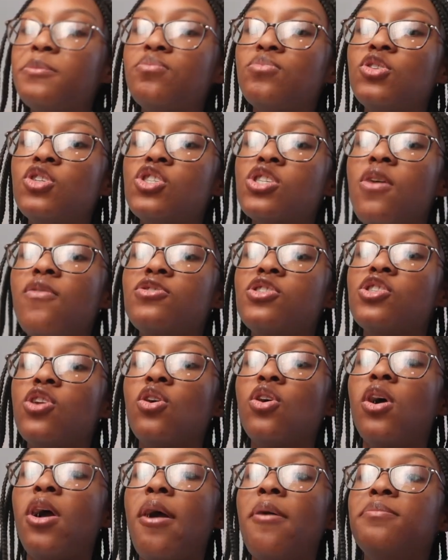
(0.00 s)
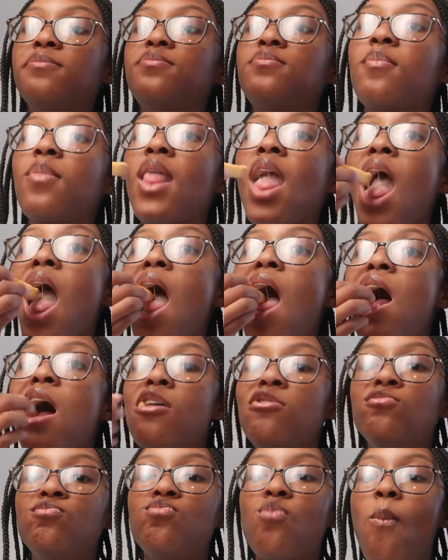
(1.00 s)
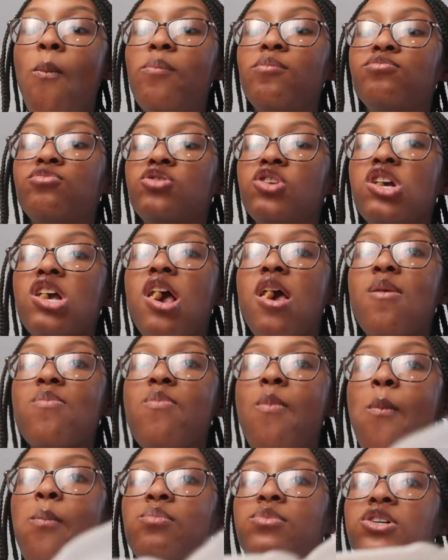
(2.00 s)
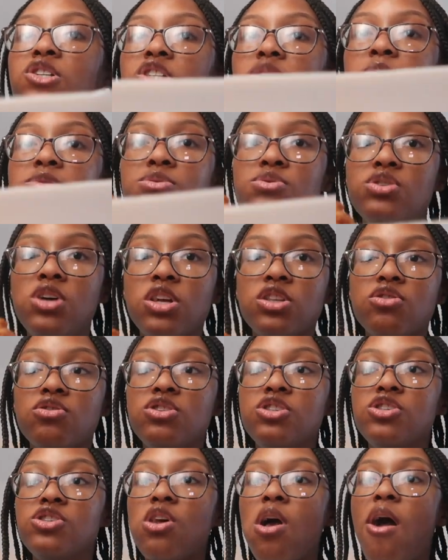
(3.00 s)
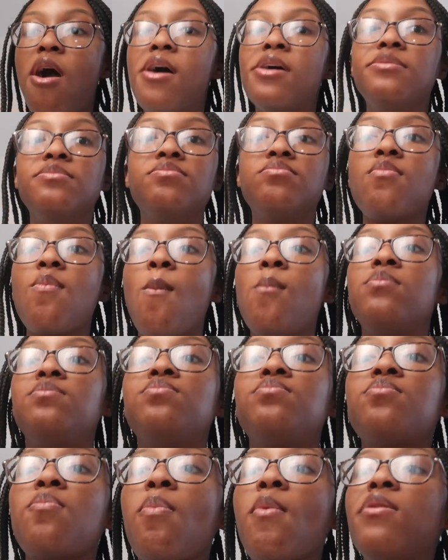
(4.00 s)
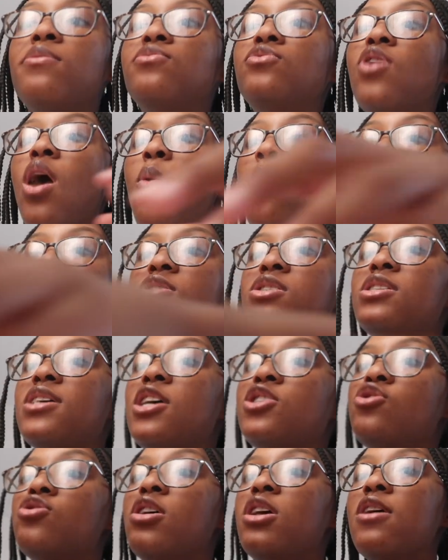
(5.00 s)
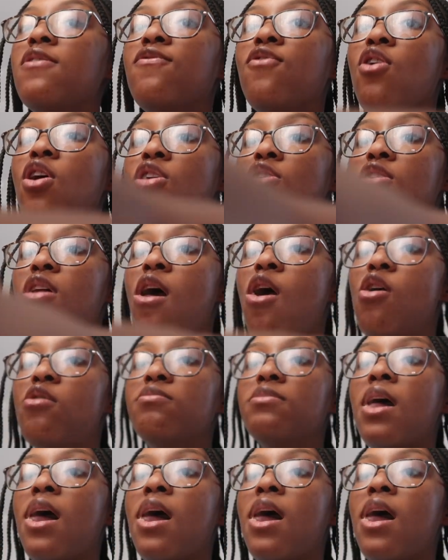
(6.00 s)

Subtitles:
This stuff is so good. So yeah, I just got me some Guthrie's. Y'all, we were in that training for a long